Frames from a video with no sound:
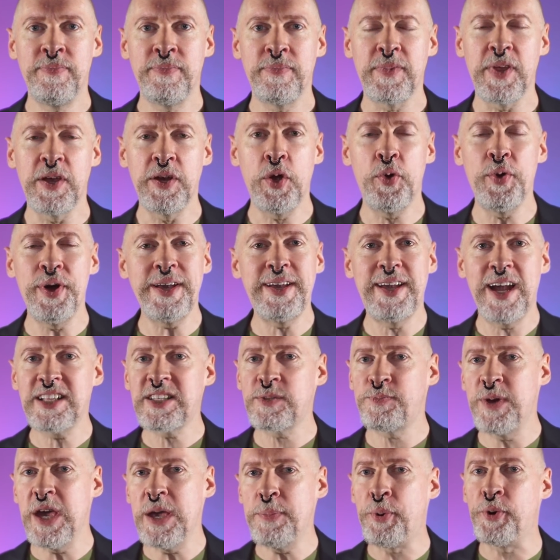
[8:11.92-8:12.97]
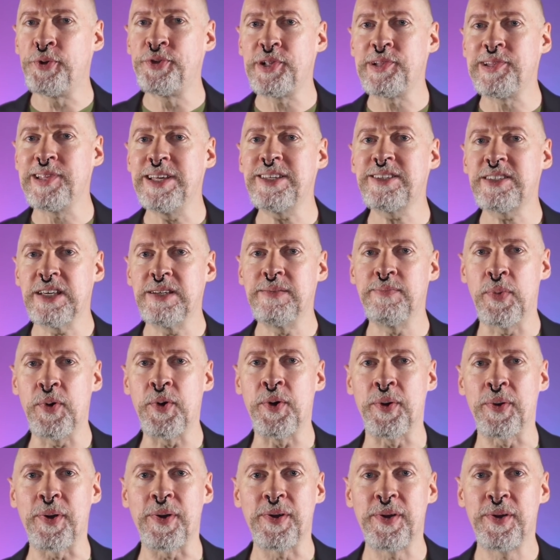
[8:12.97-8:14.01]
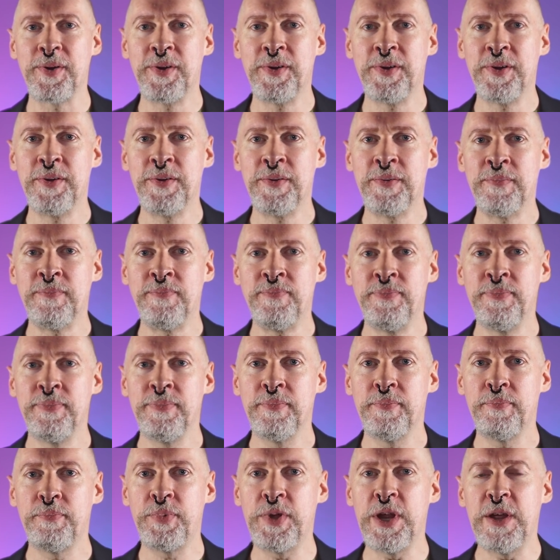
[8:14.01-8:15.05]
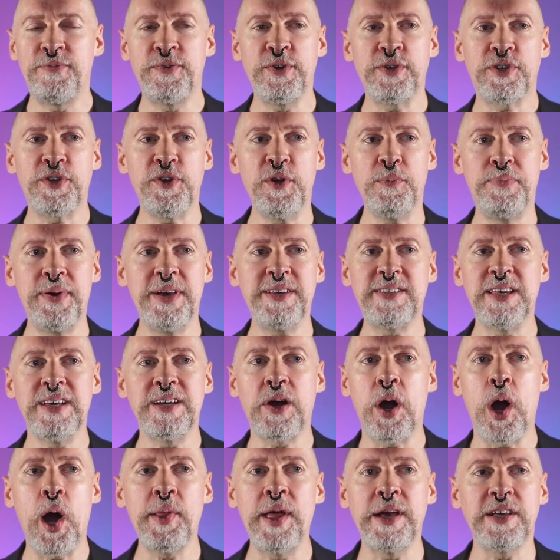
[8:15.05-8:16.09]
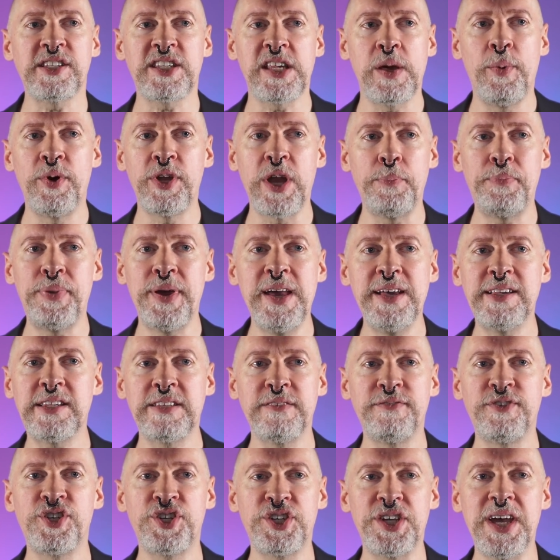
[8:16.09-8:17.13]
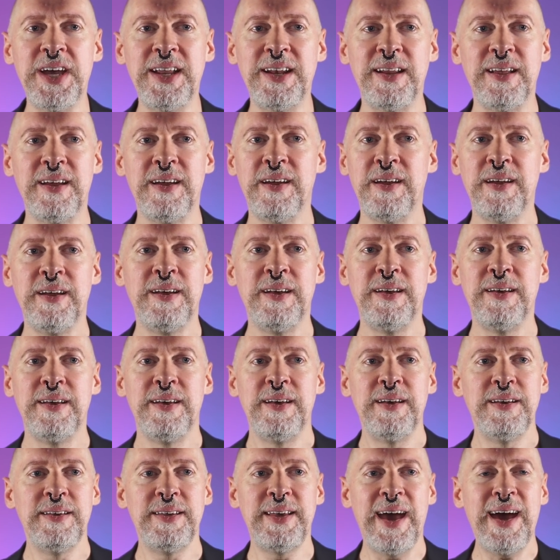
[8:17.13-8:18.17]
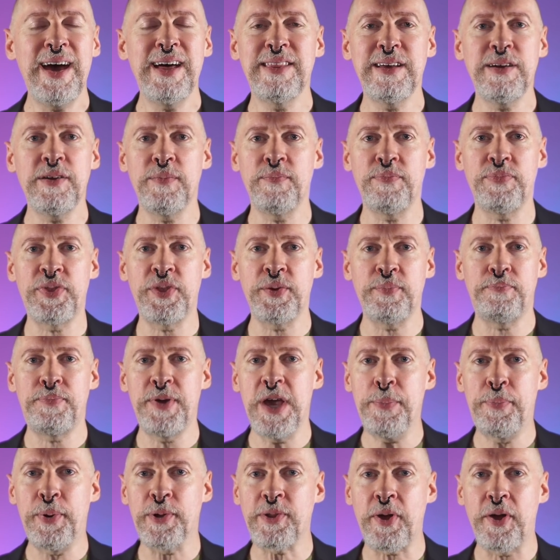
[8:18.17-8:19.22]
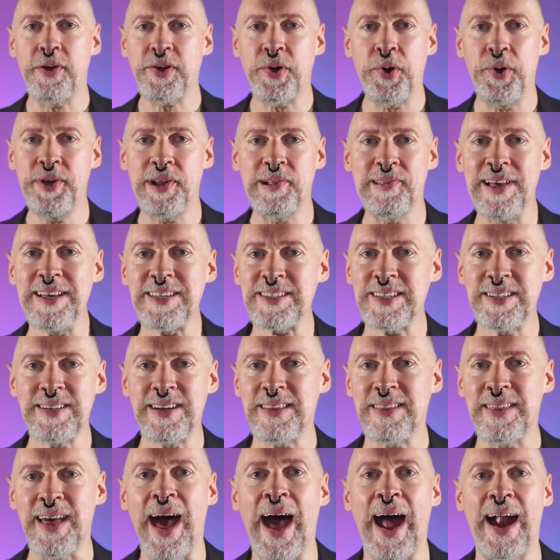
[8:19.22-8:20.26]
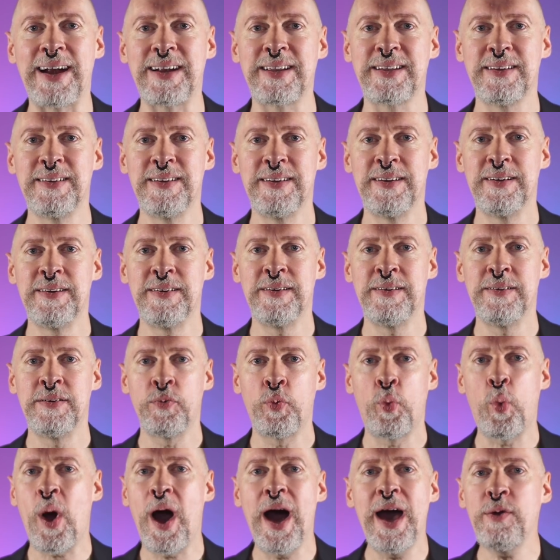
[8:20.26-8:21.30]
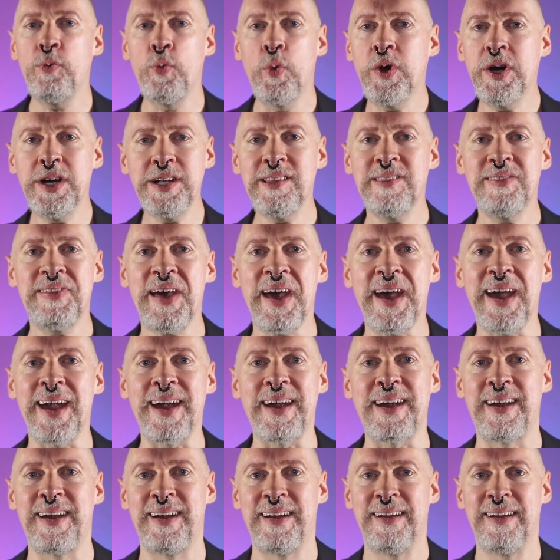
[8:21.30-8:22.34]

You know, it gets people to listen more. But if you're too busy calling someone a piece of shit, yeah, the, people aren't going to listen to that. Why would they?